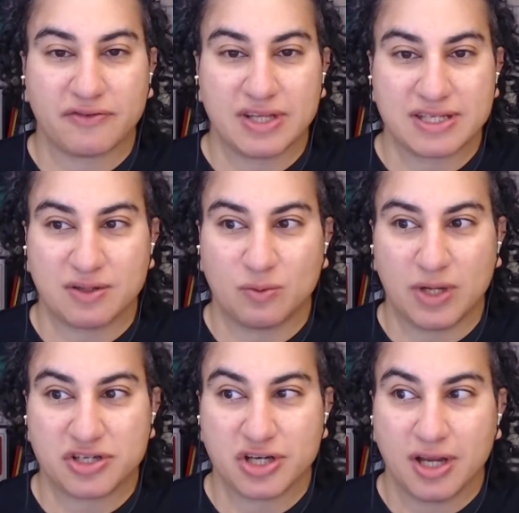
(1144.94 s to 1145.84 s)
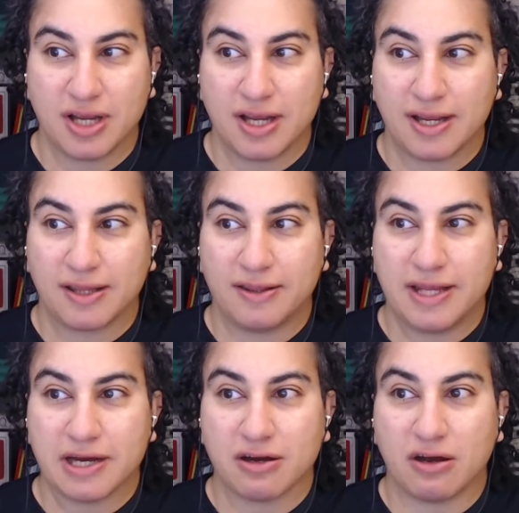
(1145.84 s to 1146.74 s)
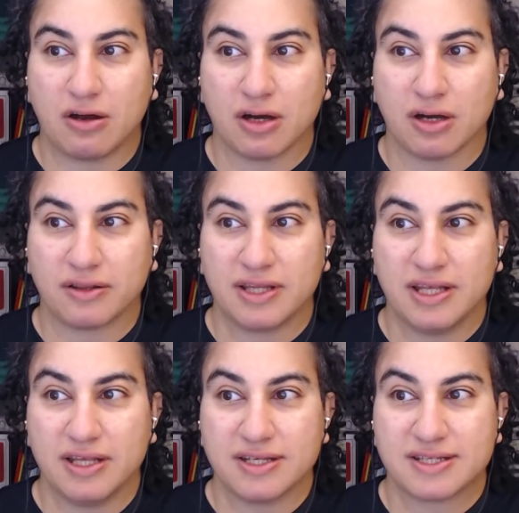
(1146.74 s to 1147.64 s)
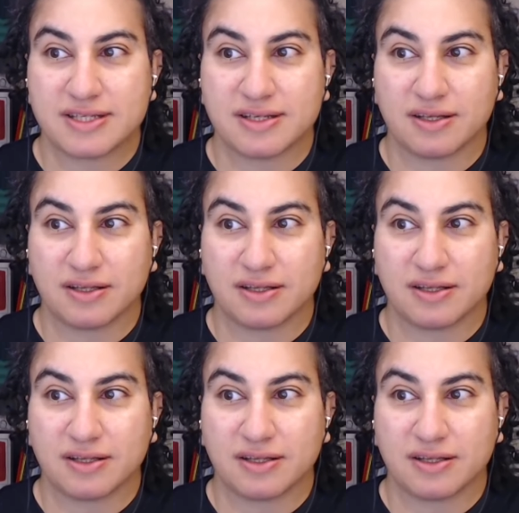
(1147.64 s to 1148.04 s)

this in which there are these